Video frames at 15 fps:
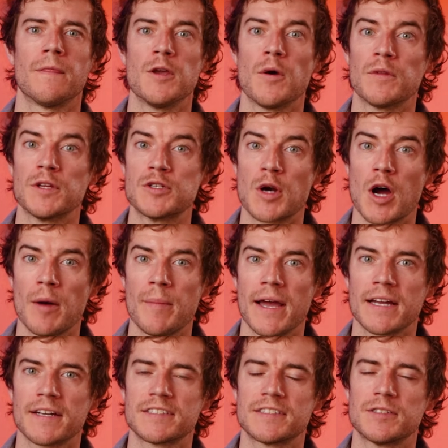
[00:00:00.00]
The only
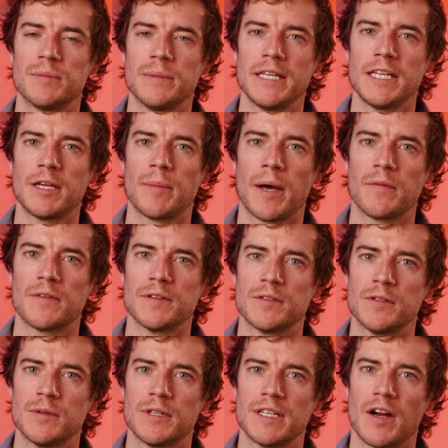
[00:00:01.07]
drawbacks to me about this
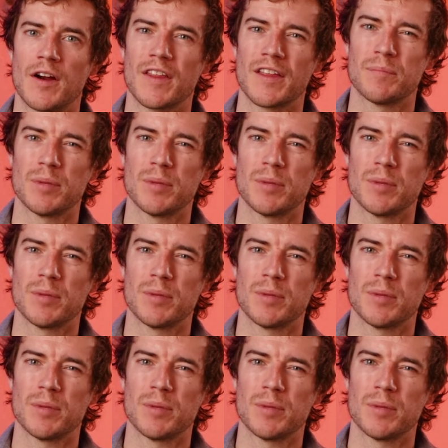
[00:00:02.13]
unit are the